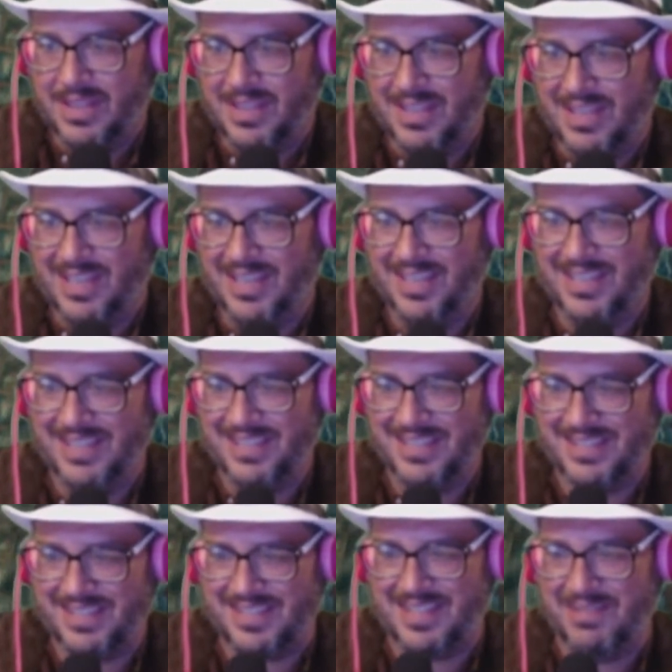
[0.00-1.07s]

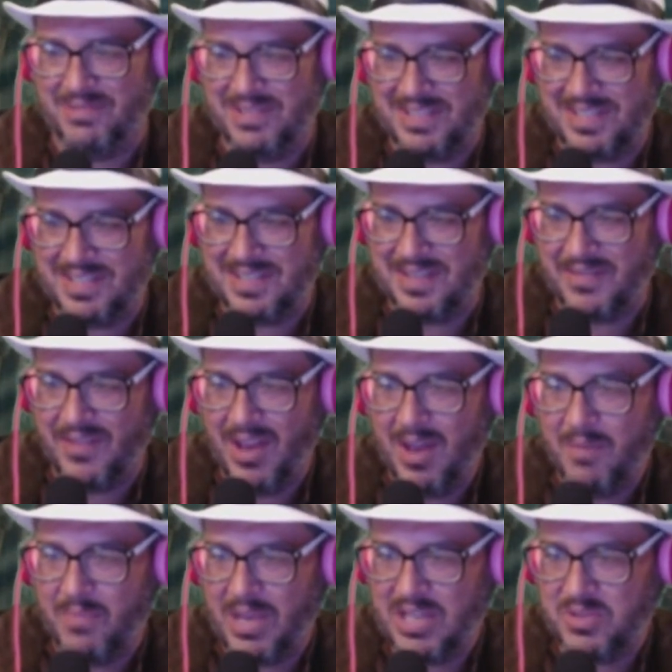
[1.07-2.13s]
This is the Whiskey Steve.
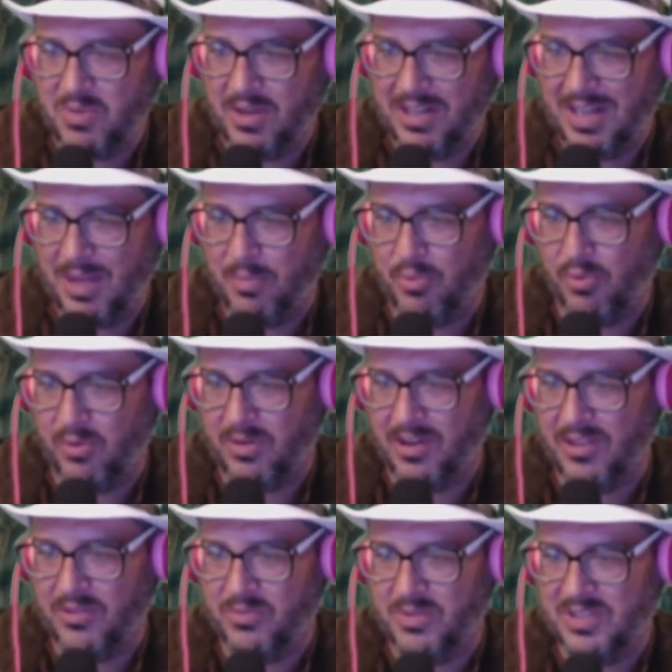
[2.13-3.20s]
Page 1 and I'll pour
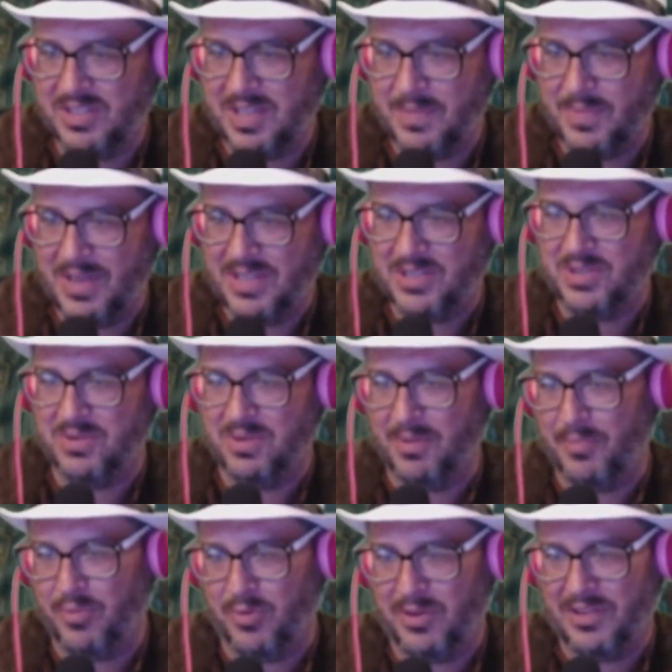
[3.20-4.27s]
another whiskey. Page 2 I'll
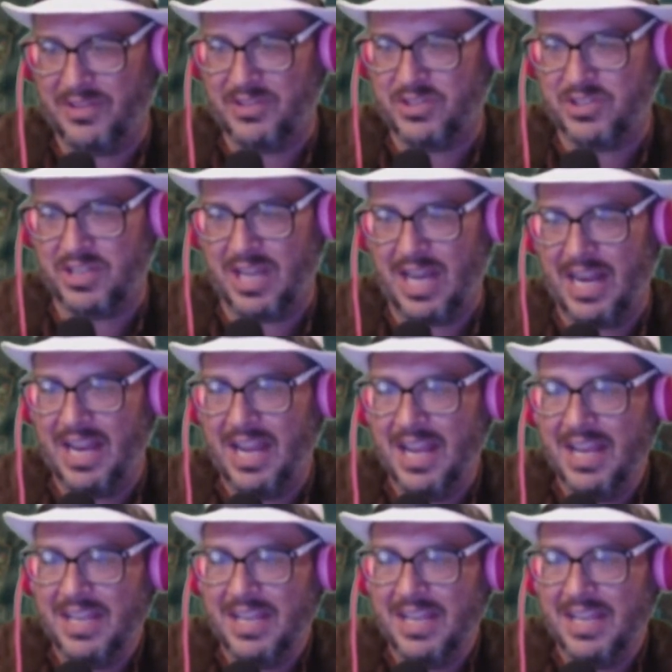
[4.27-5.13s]
pour another shot.